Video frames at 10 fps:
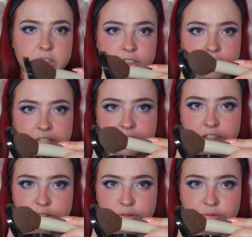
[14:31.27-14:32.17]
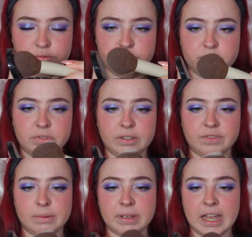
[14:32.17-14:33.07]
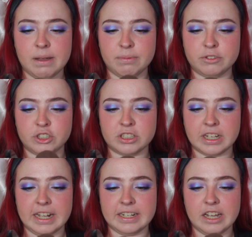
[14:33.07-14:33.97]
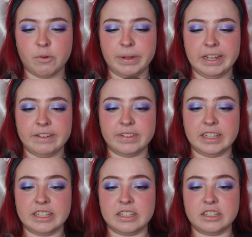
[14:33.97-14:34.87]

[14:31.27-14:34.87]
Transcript: to like the little flip cap, just to kind of help evenly